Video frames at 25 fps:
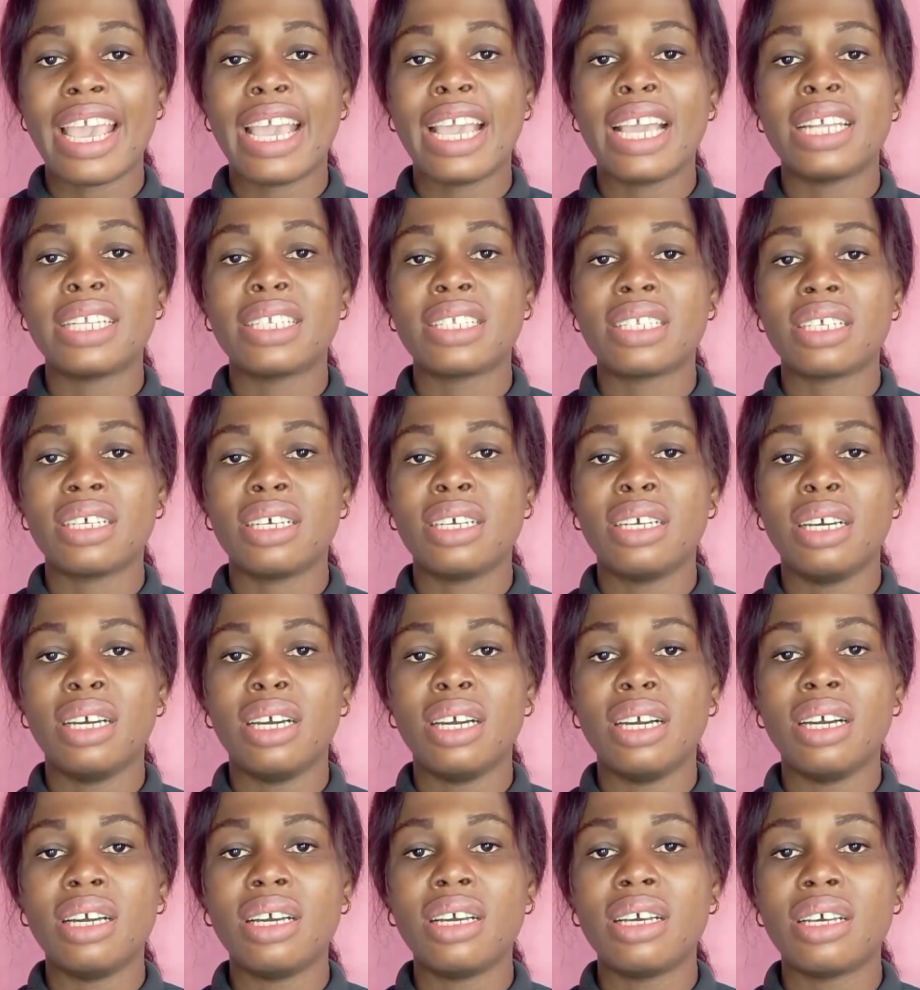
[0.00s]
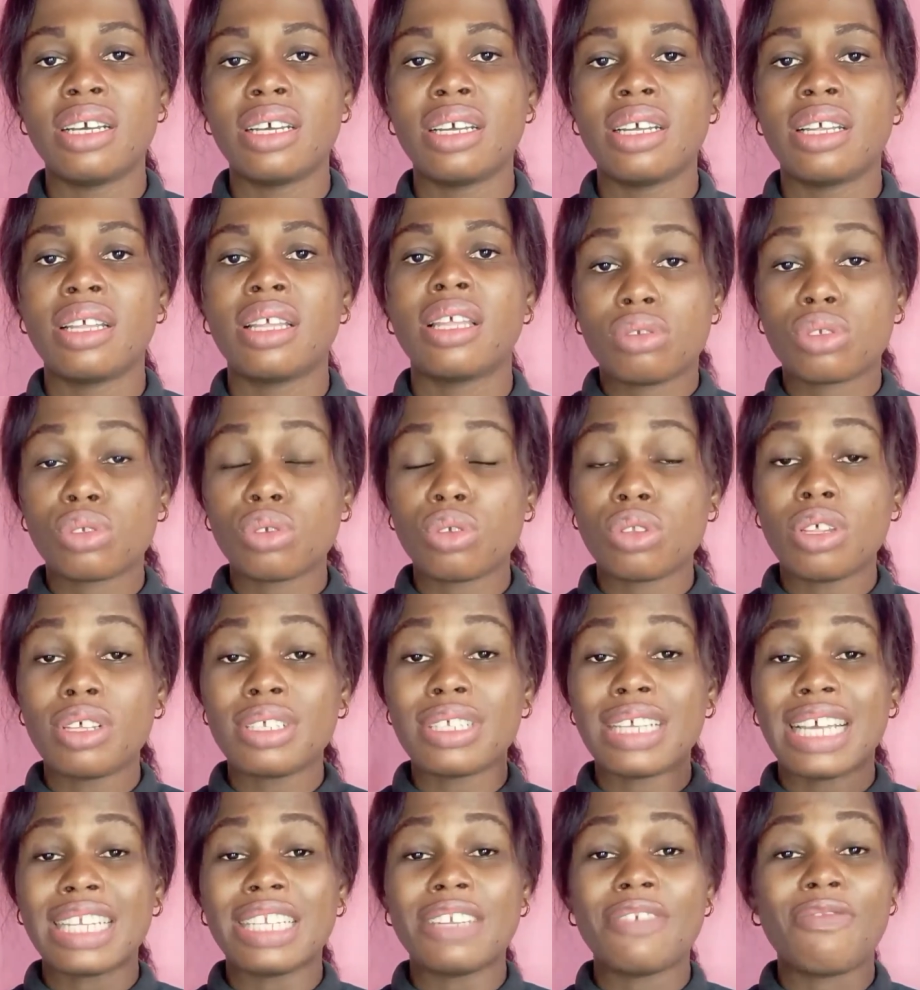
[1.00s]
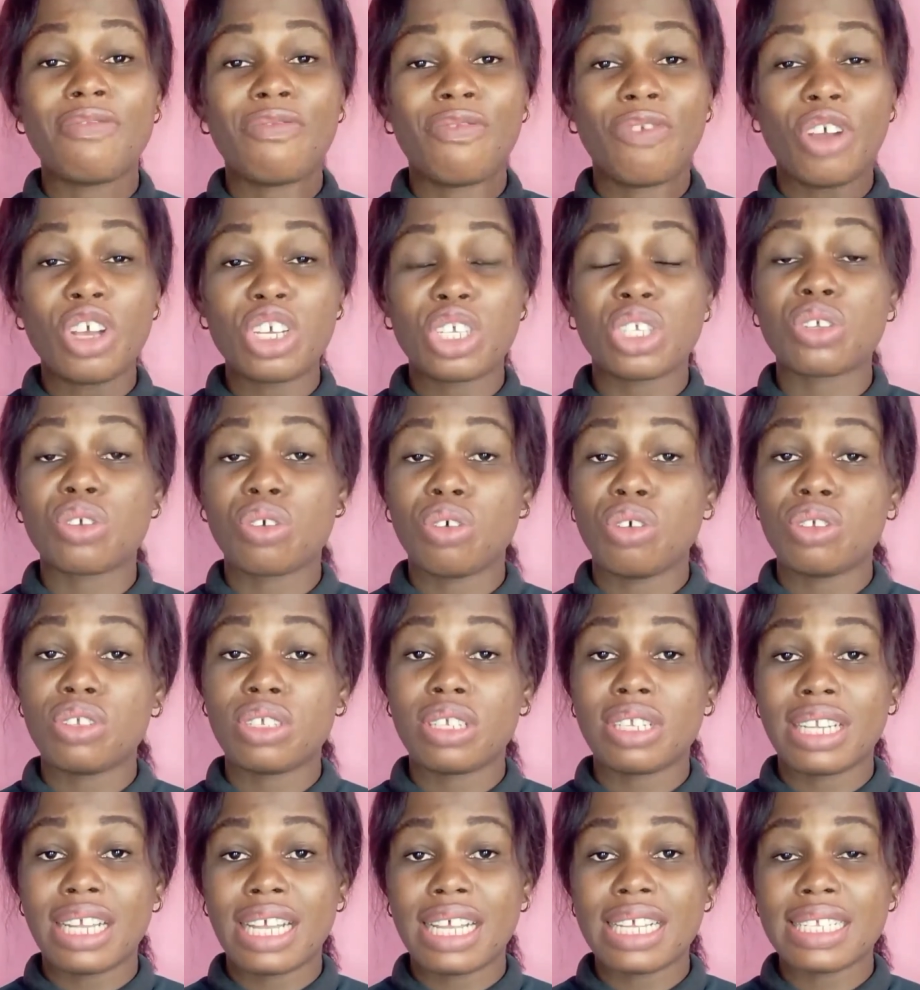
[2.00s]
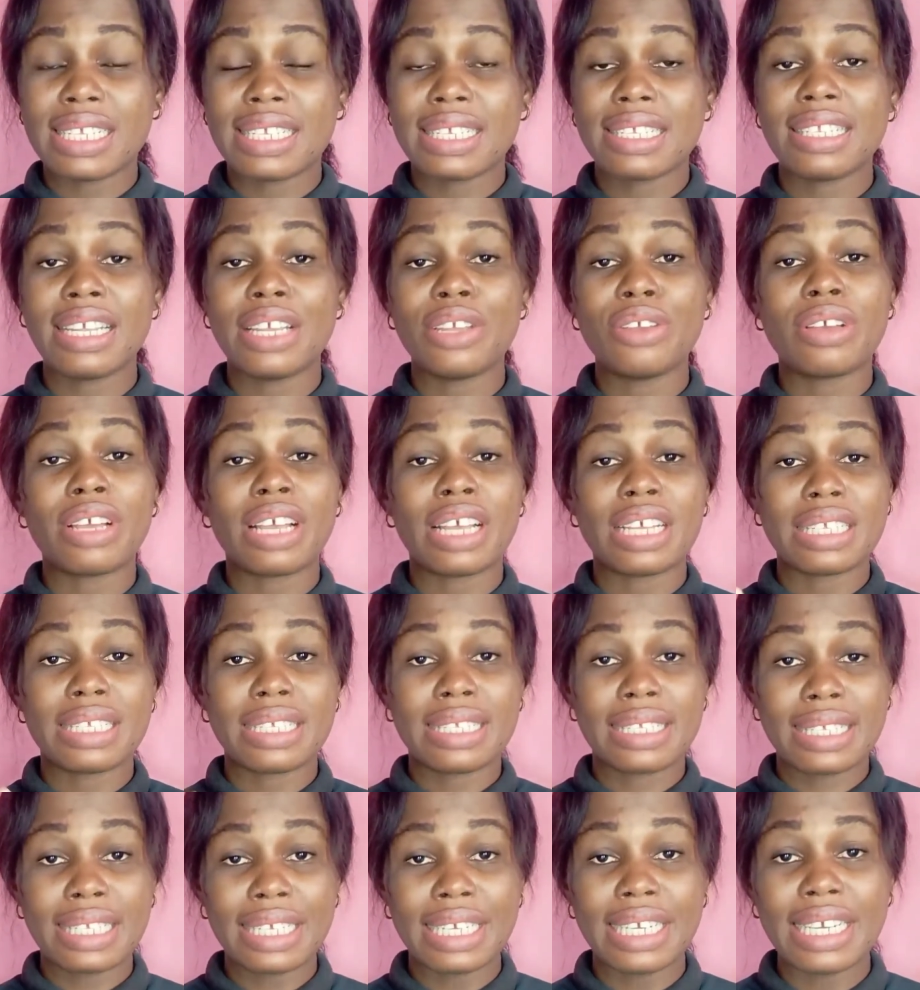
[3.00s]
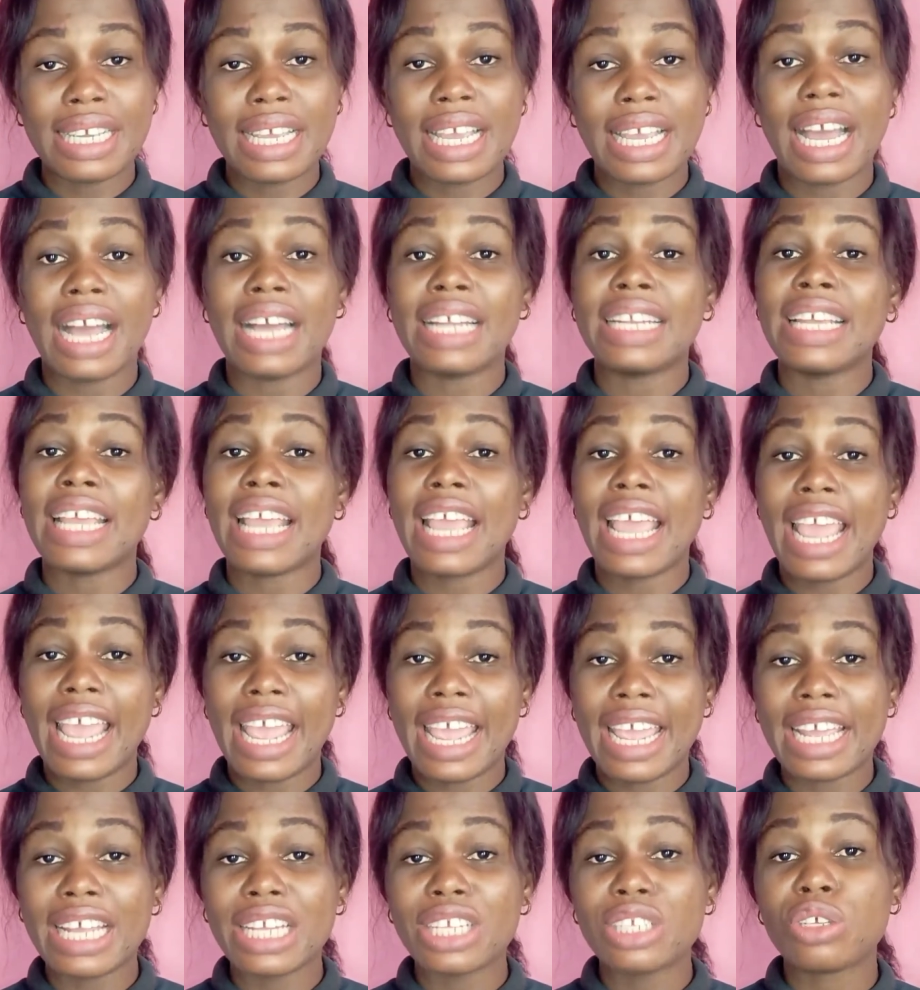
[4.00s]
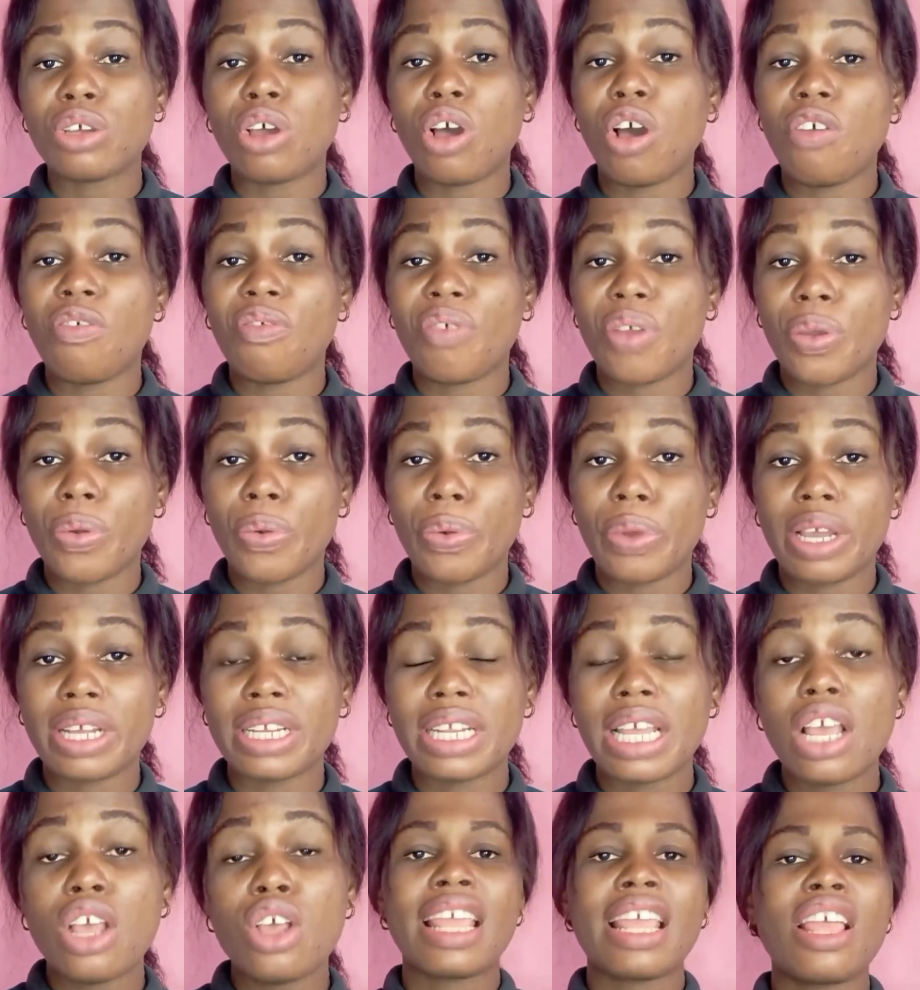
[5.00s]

and So those are the voice consonants that you can see at the end of a word.